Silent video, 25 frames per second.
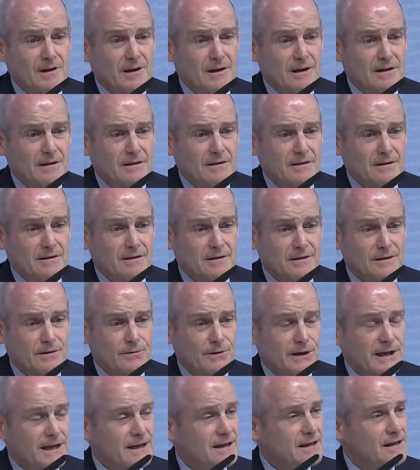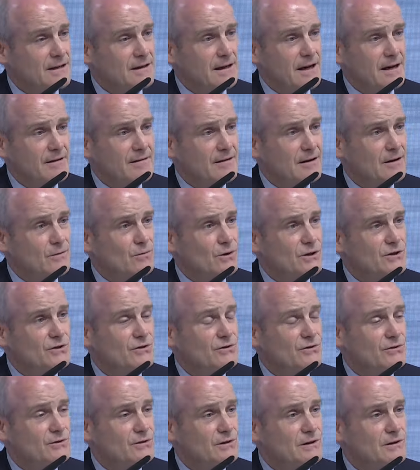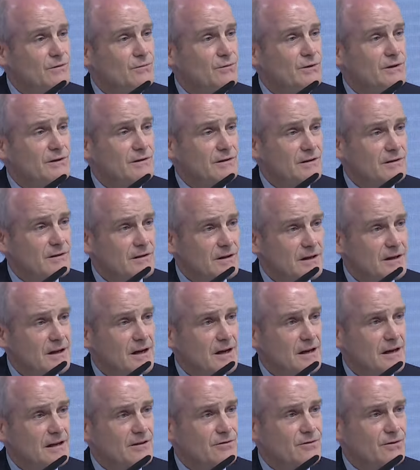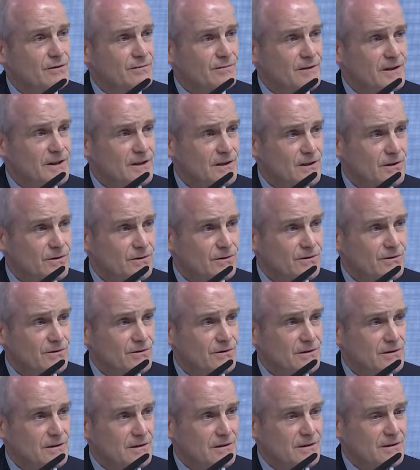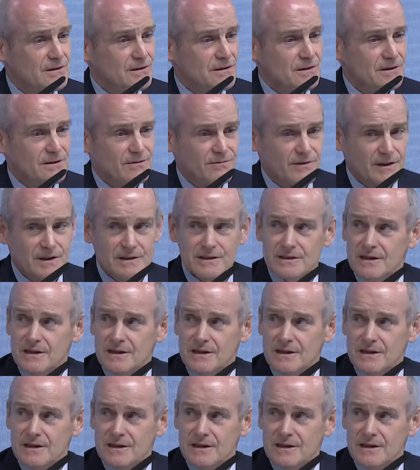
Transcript: in the UAE. I think what you're doing with electric vehicles is very